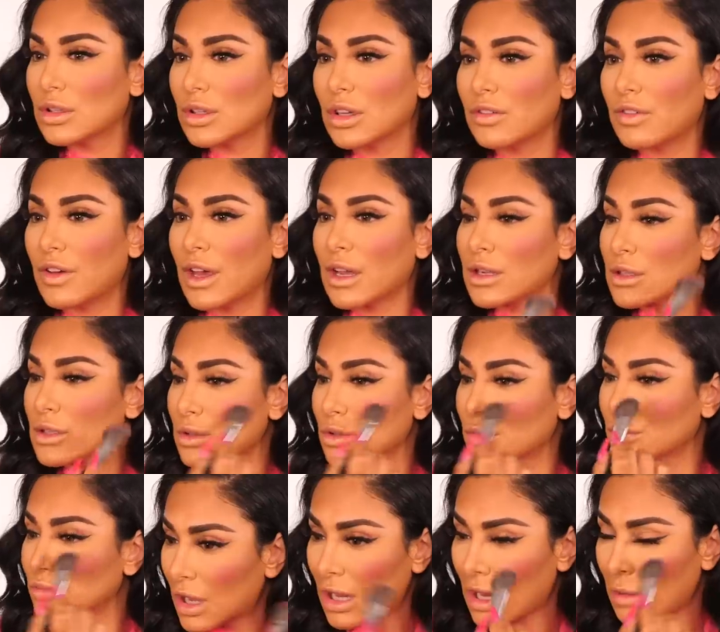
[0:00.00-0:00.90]
effect.
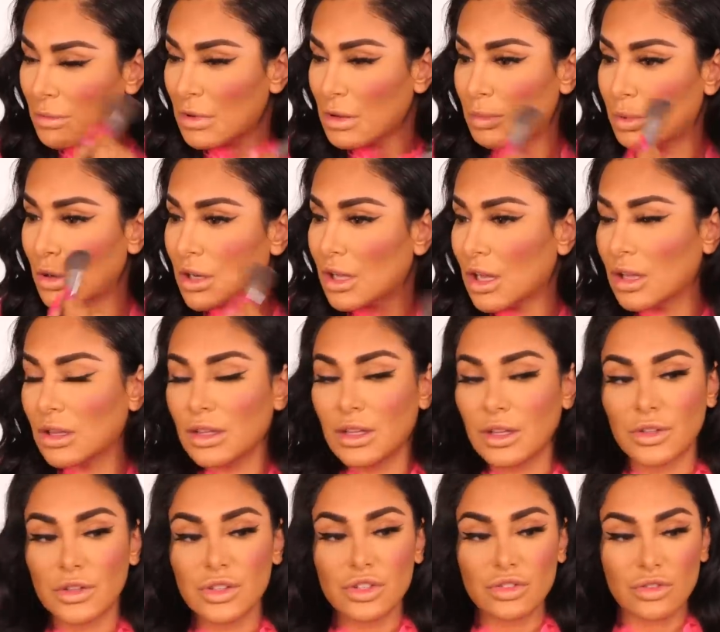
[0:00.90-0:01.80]
And I'm going to put it a
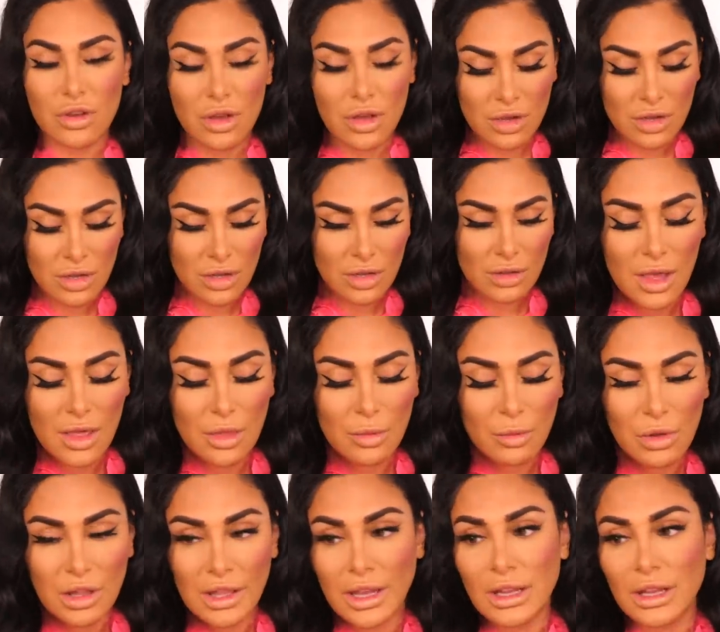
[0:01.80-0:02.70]
little strong, and
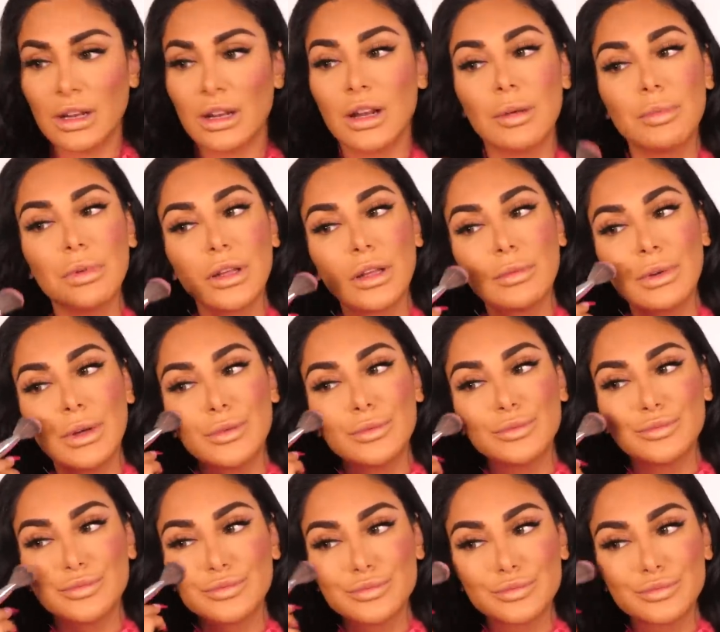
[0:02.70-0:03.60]
then we'll lighten it up a little
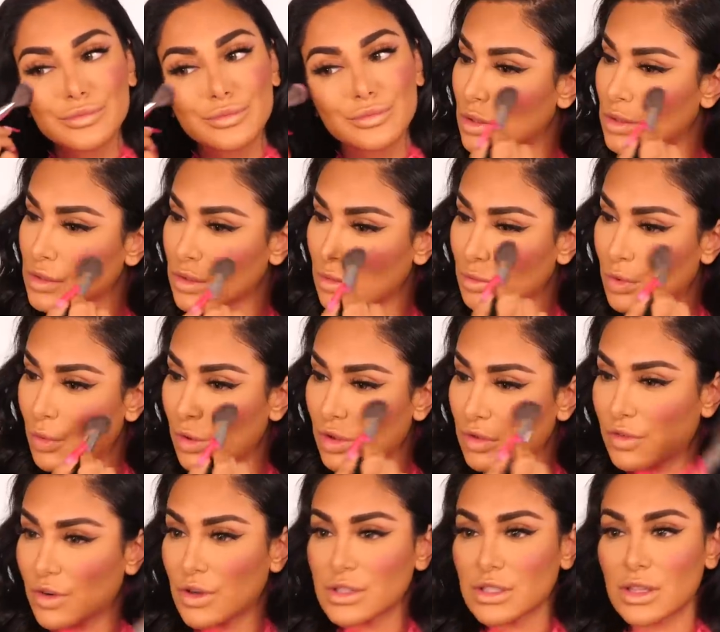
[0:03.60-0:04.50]
bit. And so I'm
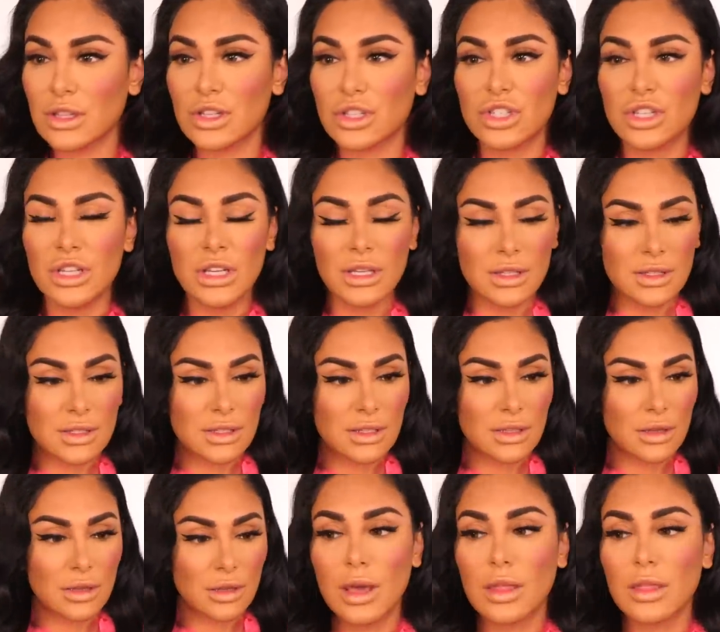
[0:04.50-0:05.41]
going first on the
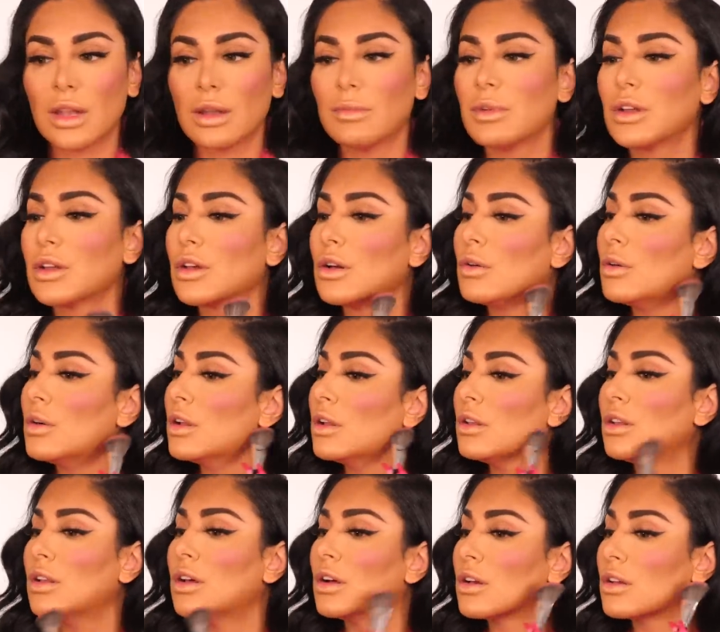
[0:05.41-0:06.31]
cheeks, and then I'm going to go
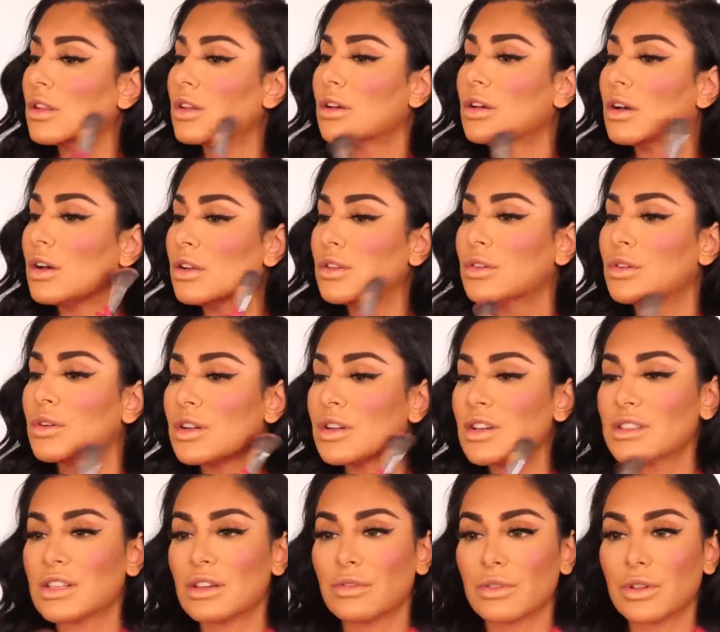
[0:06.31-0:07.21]
along the contour
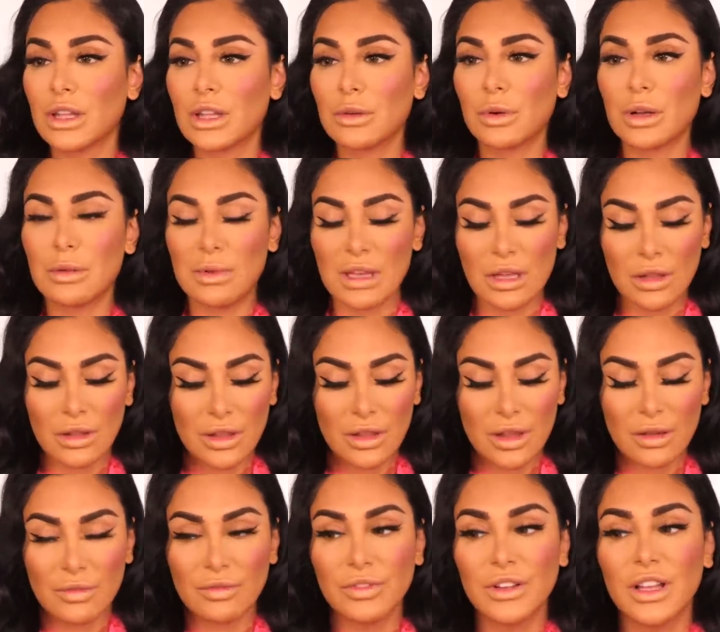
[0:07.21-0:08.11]
because I really want to make it look
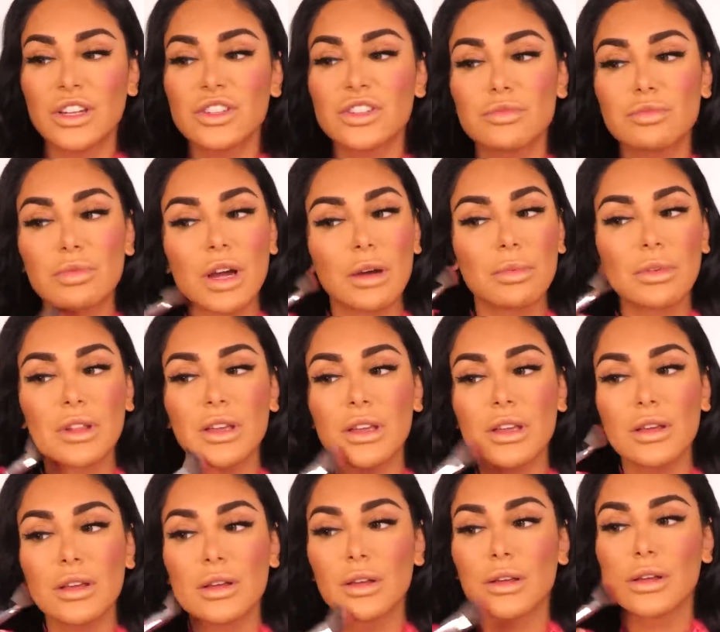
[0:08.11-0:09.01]
like I'm flushed
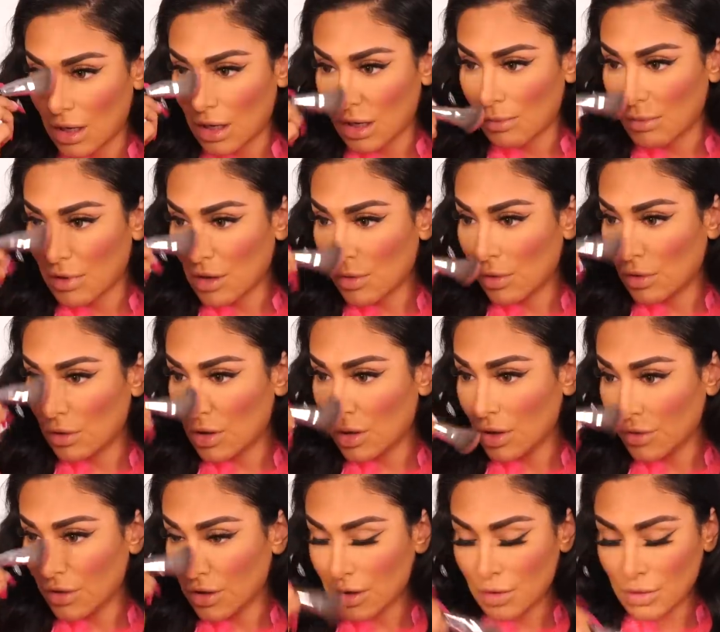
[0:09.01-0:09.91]
properly. And I'm going to go
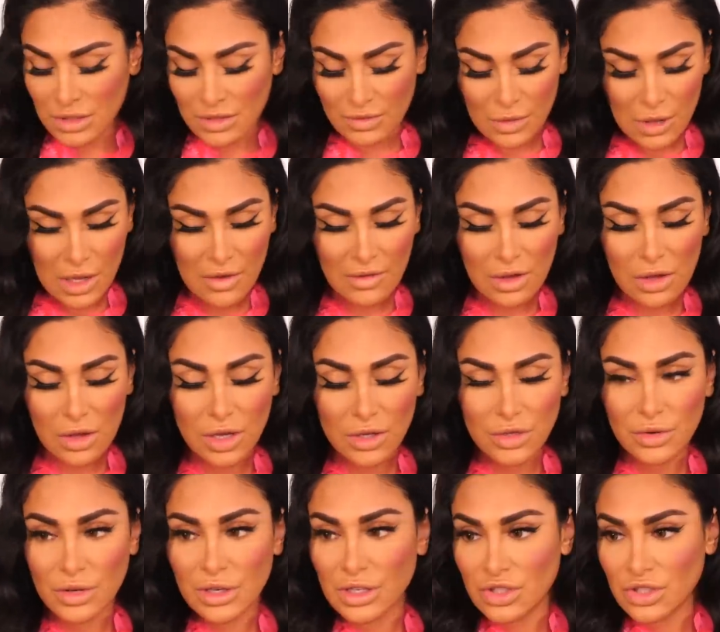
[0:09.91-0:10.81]
along the nose even though I haven't
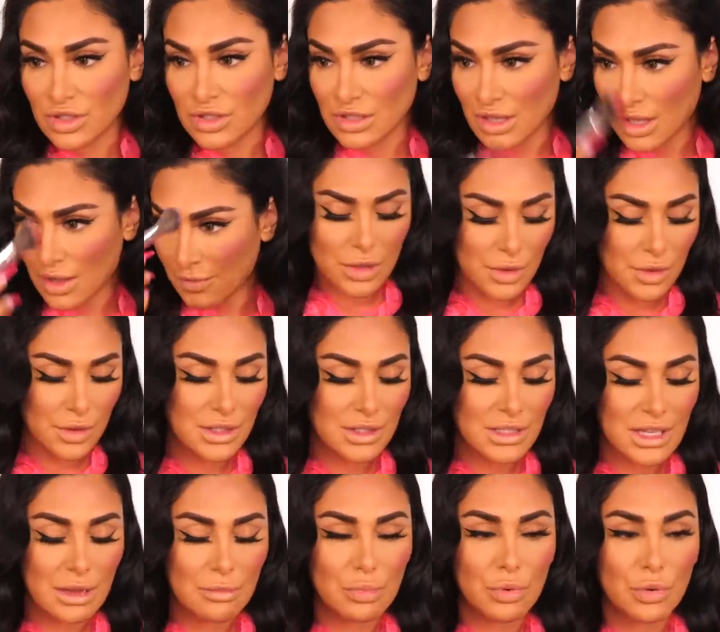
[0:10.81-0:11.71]
contoured it just yet. And you can
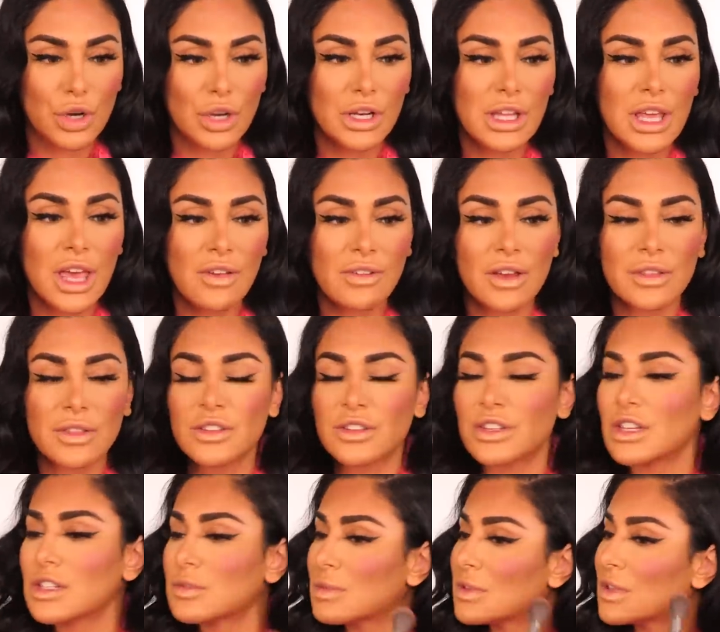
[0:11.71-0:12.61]
see I'm pretty heavy on the
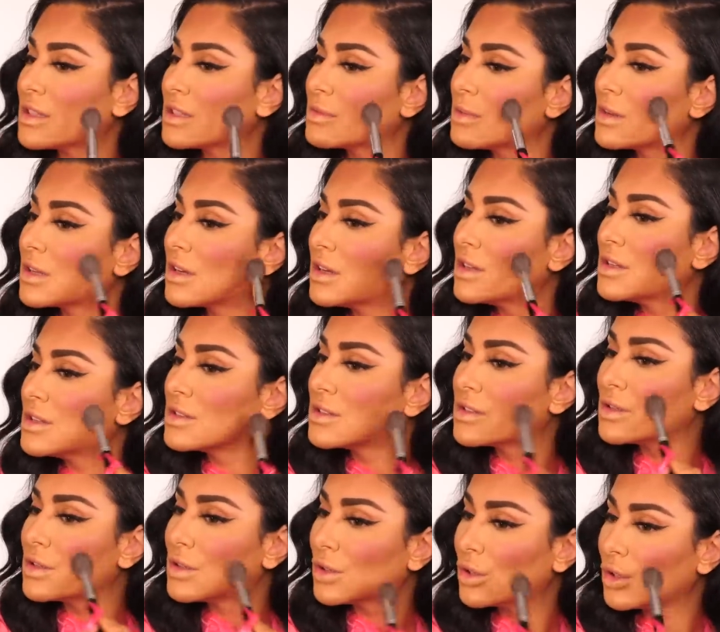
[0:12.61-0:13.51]
cheeks, but that's
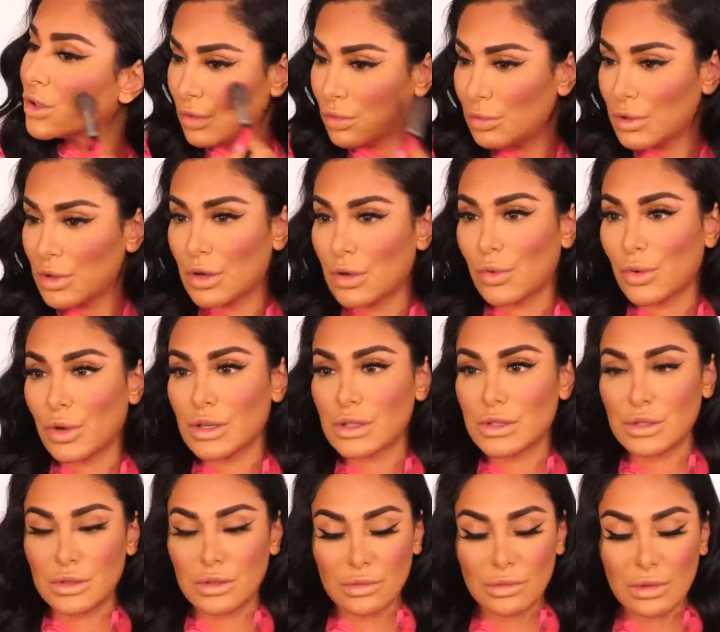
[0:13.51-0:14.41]
because we are
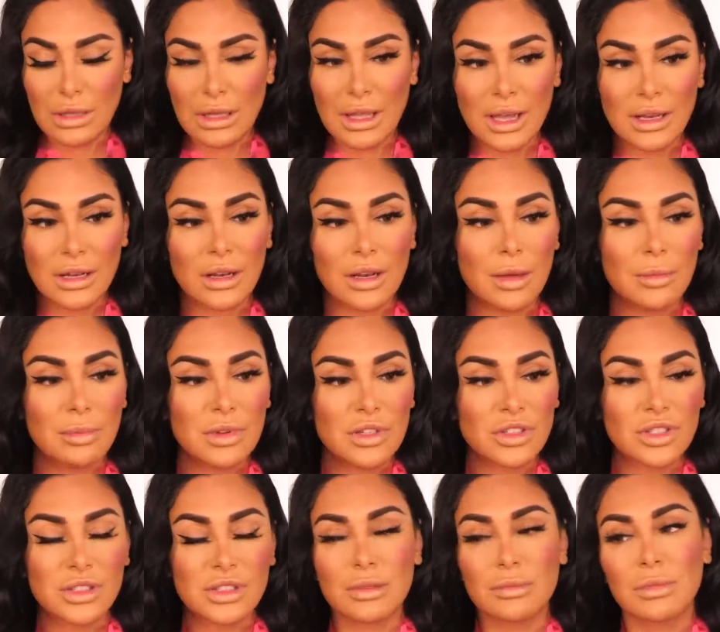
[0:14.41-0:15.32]
going to lighten it up
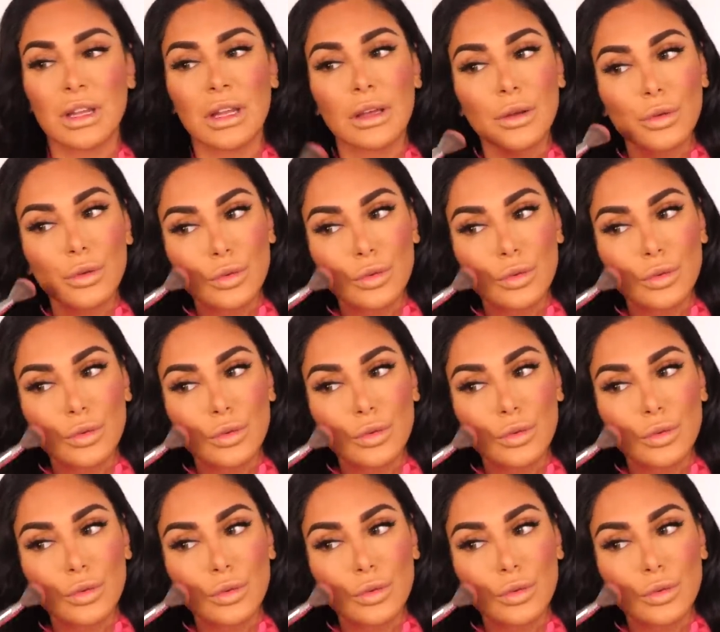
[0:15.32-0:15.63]
in just a minute.